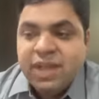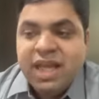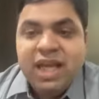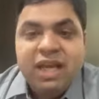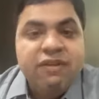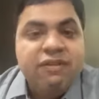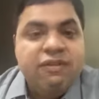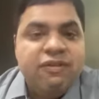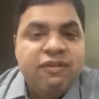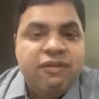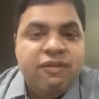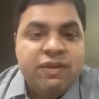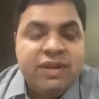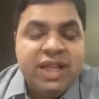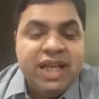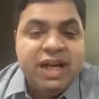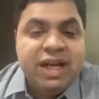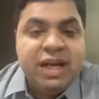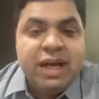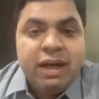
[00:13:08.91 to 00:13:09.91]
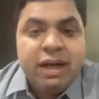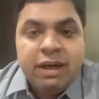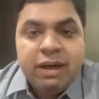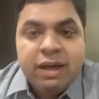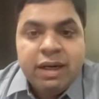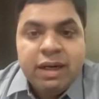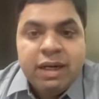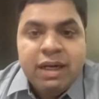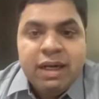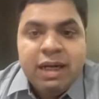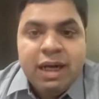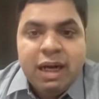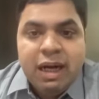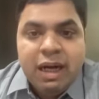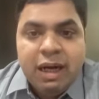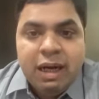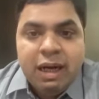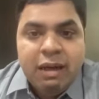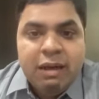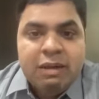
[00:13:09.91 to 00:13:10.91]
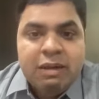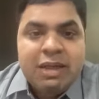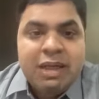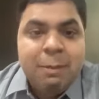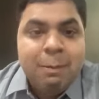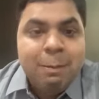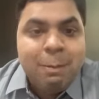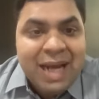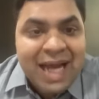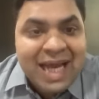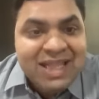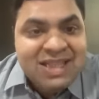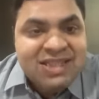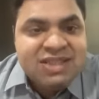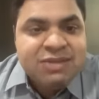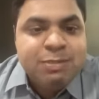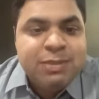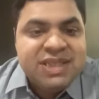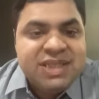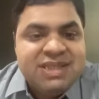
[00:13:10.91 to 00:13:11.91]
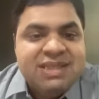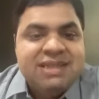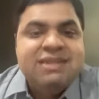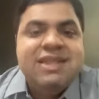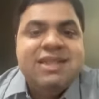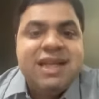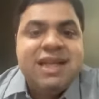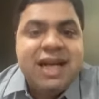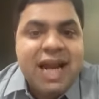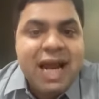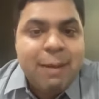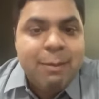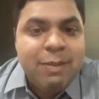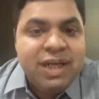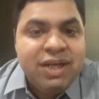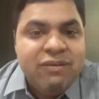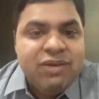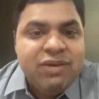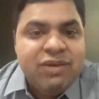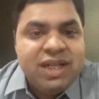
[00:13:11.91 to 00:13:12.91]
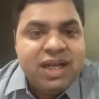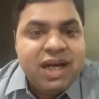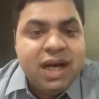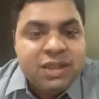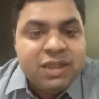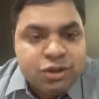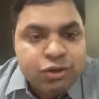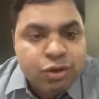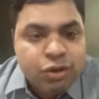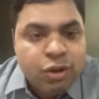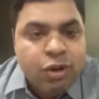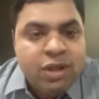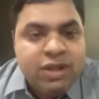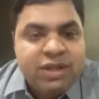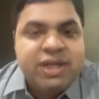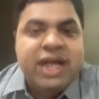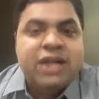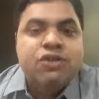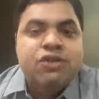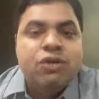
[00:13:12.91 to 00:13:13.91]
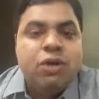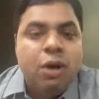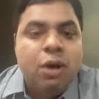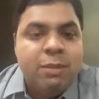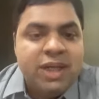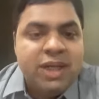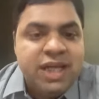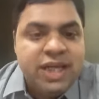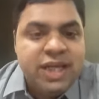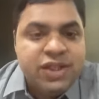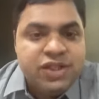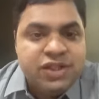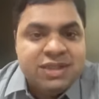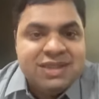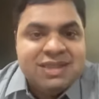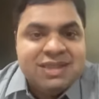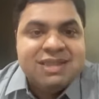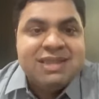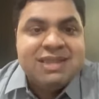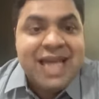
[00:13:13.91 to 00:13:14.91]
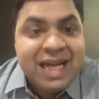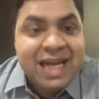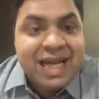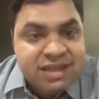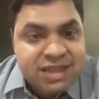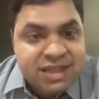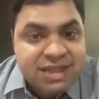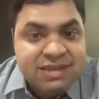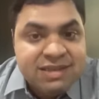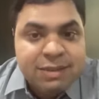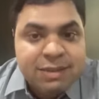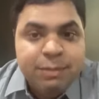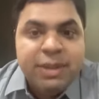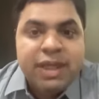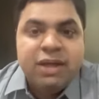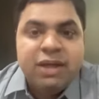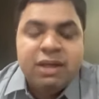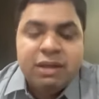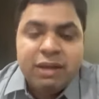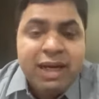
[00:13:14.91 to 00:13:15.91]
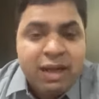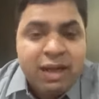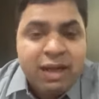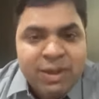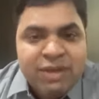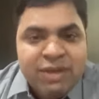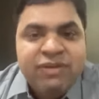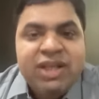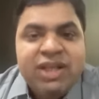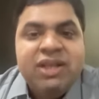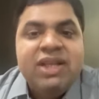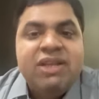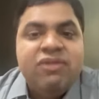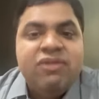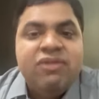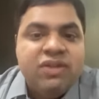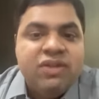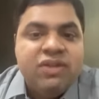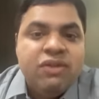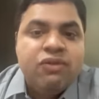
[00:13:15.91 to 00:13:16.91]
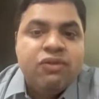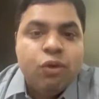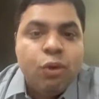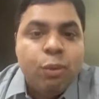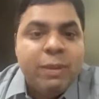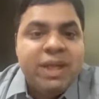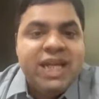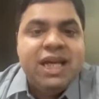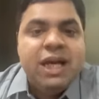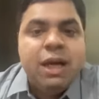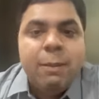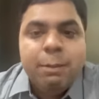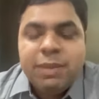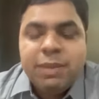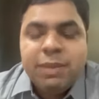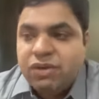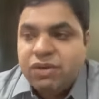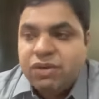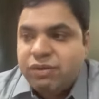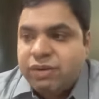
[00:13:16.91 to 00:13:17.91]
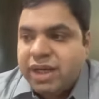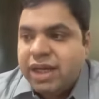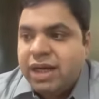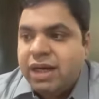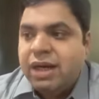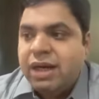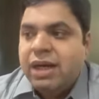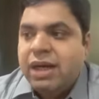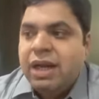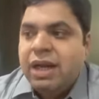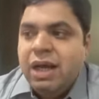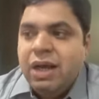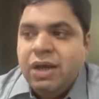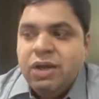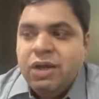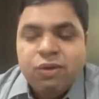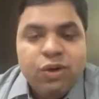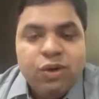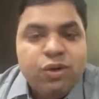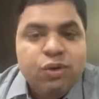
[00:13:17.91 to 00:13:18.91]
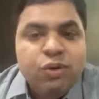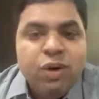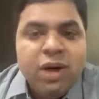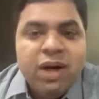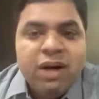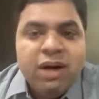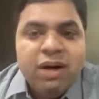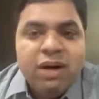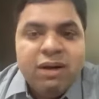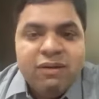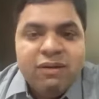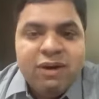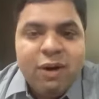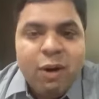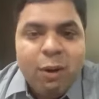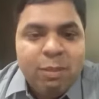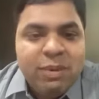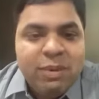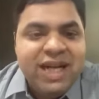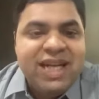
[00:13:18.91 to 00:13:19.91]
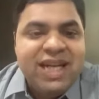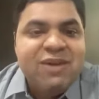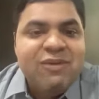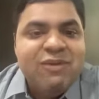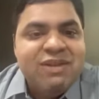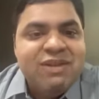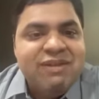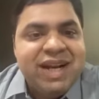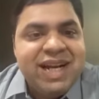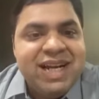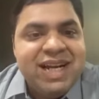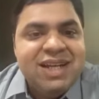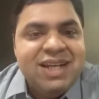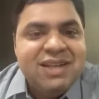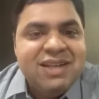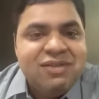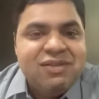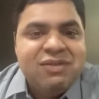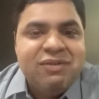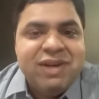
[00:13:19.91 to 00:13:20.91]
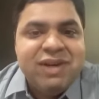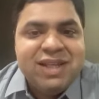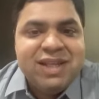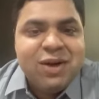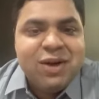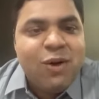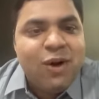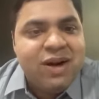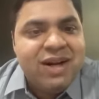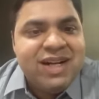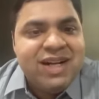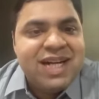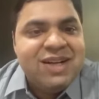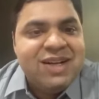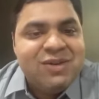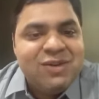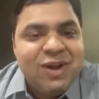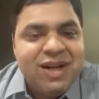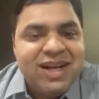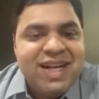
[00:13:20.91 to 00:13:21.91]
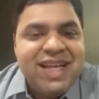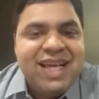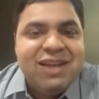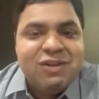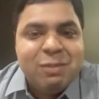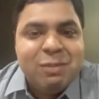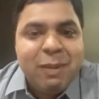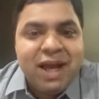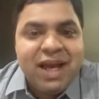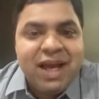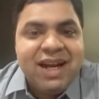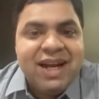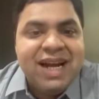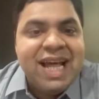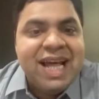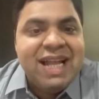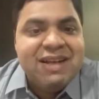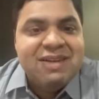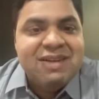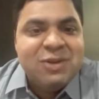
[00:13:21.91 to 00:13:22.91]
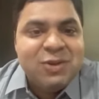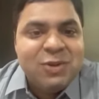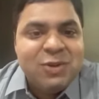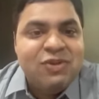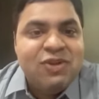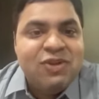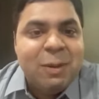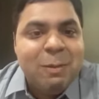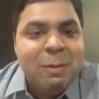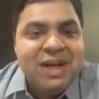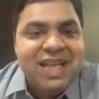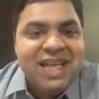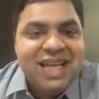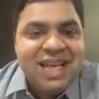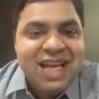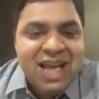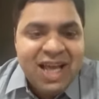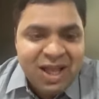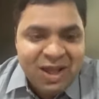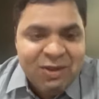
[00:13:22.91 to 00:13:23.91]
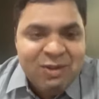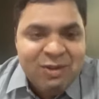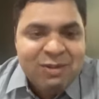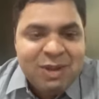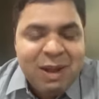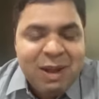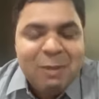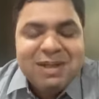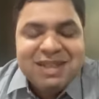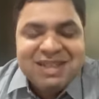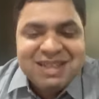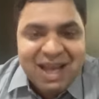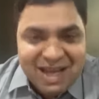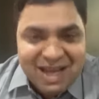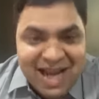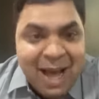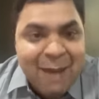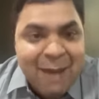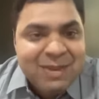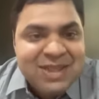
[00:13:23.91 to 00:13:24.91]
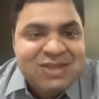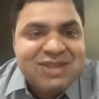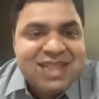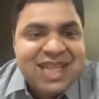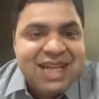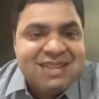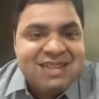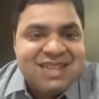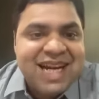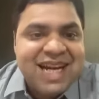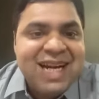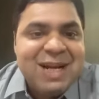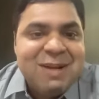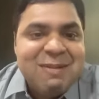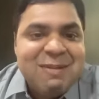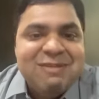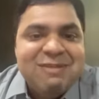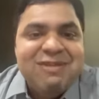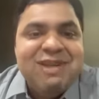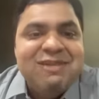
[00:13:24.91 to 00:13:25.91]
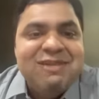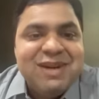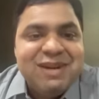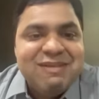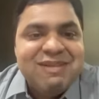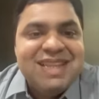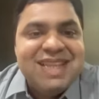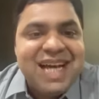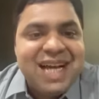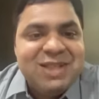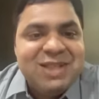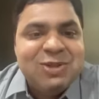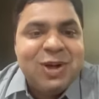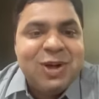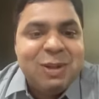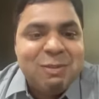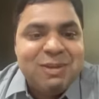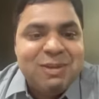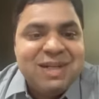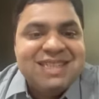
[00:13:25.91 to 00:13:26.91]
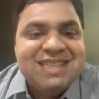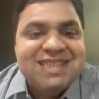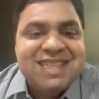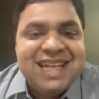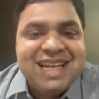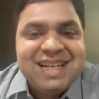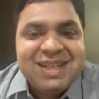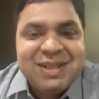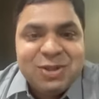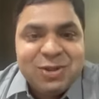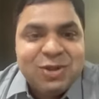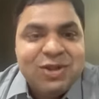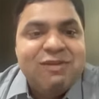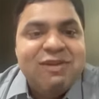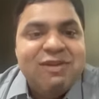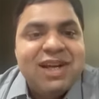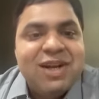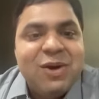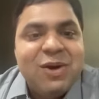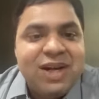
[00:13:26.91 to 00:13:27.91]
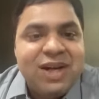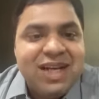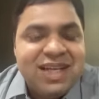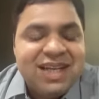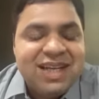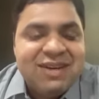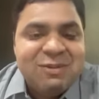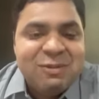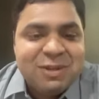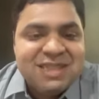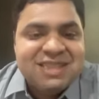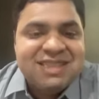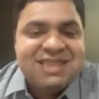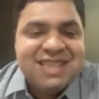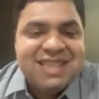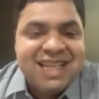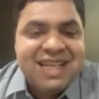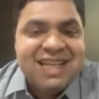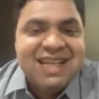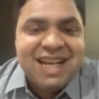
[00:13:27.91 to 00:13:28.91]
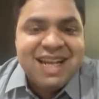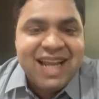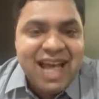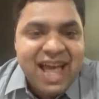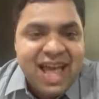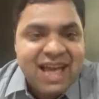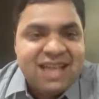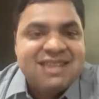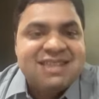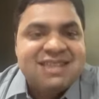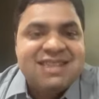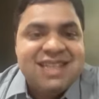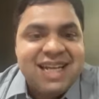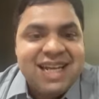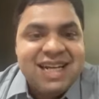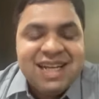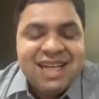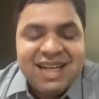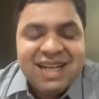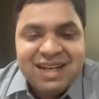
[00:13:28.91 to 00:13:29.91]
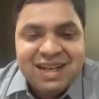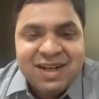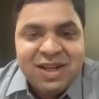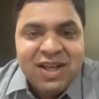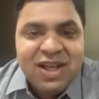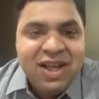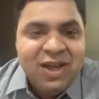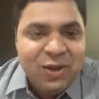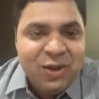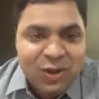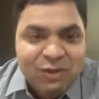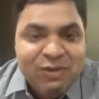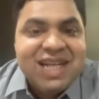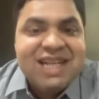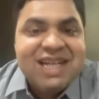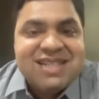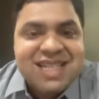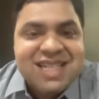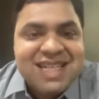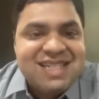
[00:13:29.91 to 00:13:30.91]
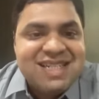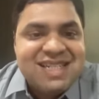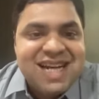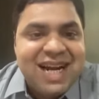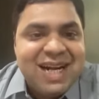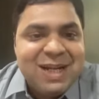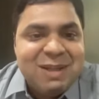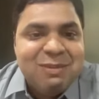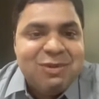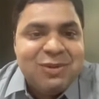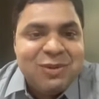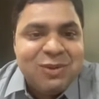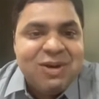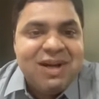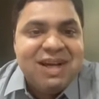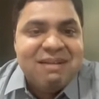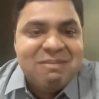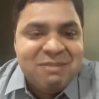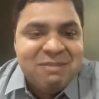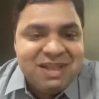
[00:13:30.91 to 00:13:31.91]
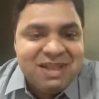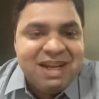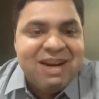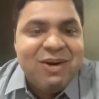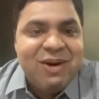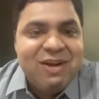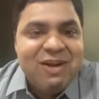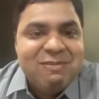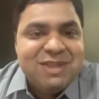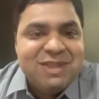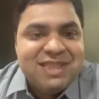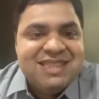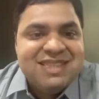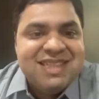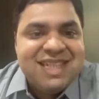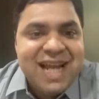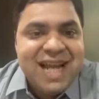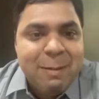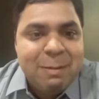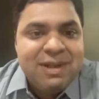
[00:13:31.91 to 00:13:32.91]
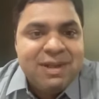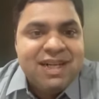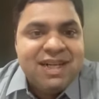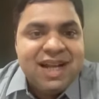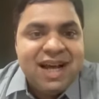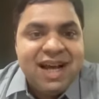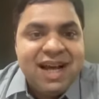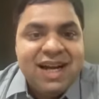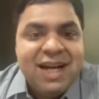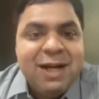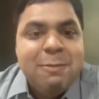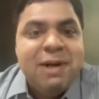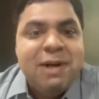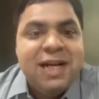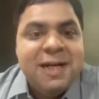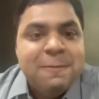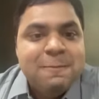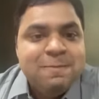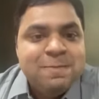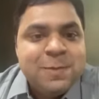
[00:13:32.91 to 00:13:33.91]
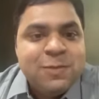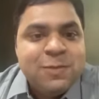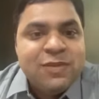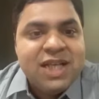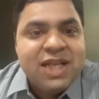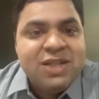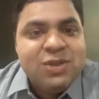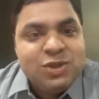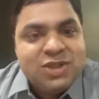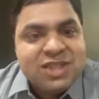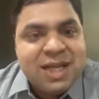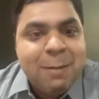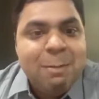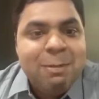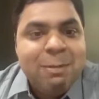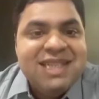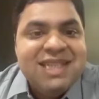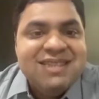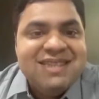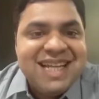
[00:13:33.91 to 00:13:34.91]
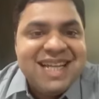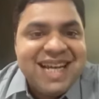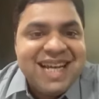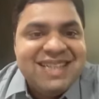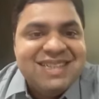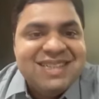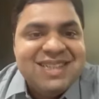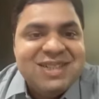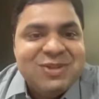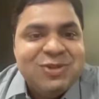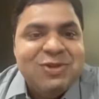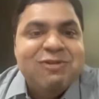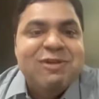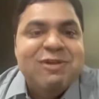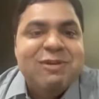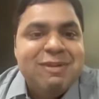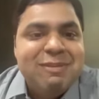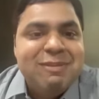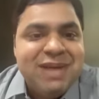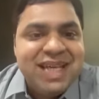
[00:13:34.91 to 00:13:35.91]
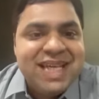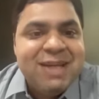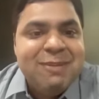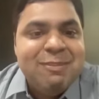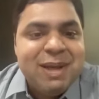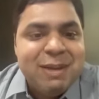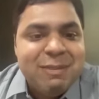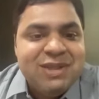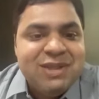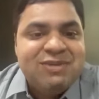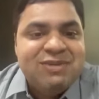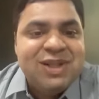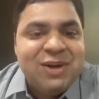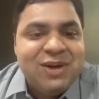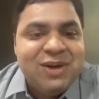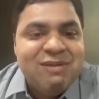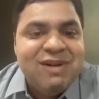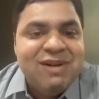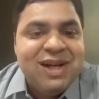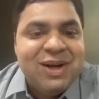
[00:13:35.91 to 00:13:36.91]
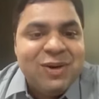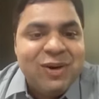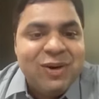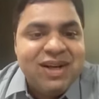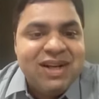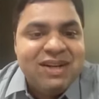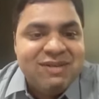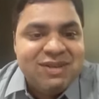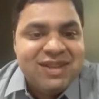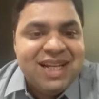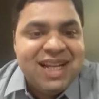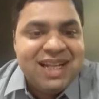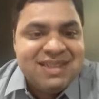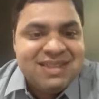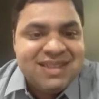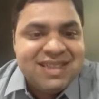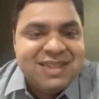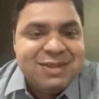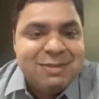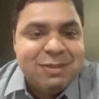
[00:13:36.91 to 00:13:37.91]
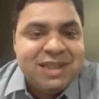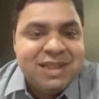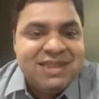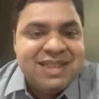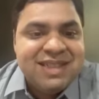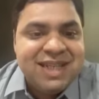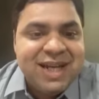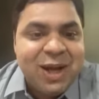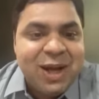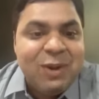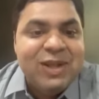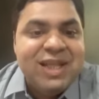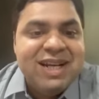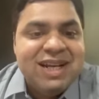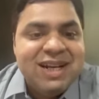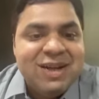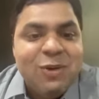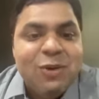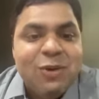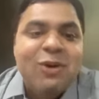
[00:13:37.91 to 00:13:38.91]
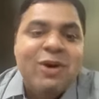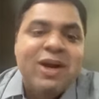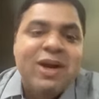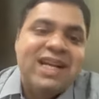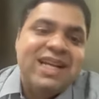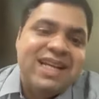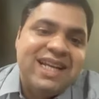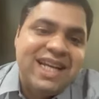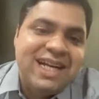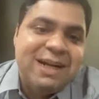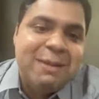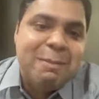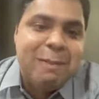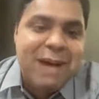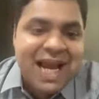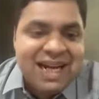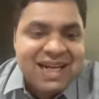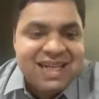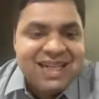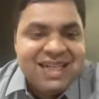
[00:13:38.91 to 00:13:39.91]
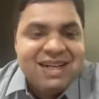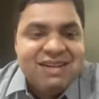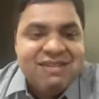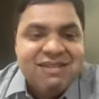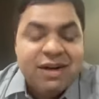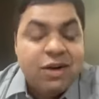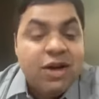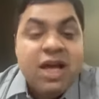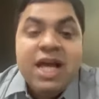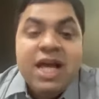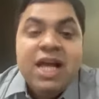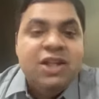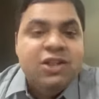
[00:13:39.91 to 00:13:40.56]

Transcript: If there are compliance misses that are happening with regards to your contractual obligations, that is a big, right? I mean, we see so many companies where you are operating with vendors where the contract is already expired, and somebody, I mean, it happens with us, right? I mean, we work with large corporates, and the work order was still X date, and we are still a startup, so there are a lot of misses that happen at our end. But those companies realize that we've been making payments without a work order for the last 6 months, and now they'll go and create a backdated work order.